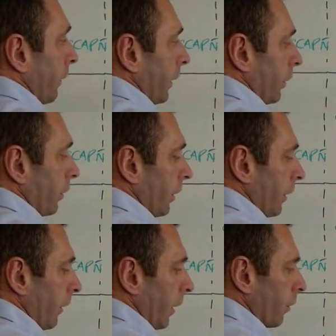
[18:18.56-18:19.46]
divisions.
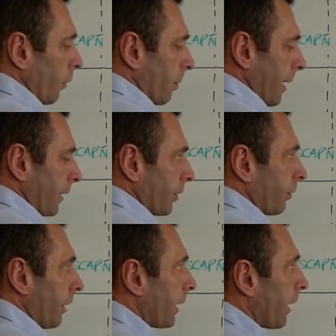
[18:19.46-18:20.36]
You've got no
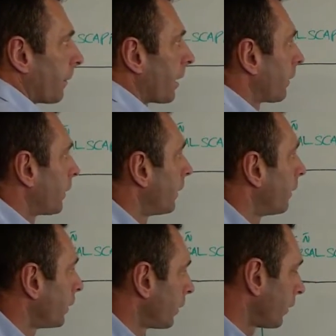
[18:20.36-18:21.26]
branches really coming off the
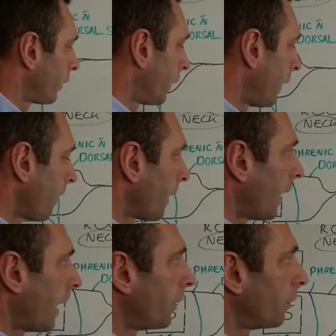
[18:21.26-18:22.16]
divisions.
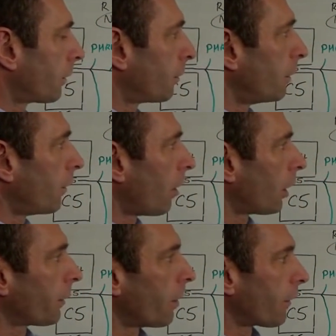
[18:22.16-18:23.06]
And you can move
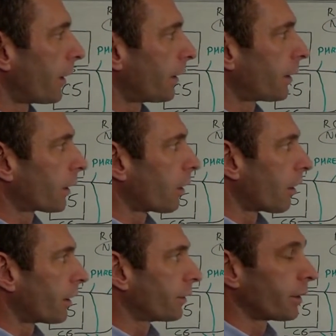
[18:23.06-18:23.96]
all the way over here to the
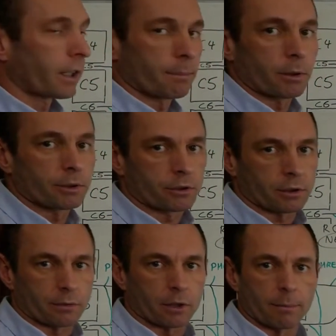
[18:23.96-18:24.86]
cords, and you've got a bunch of
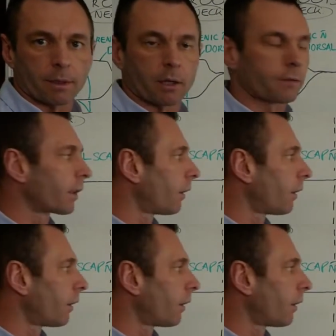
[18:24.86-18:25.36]
stuff coming off the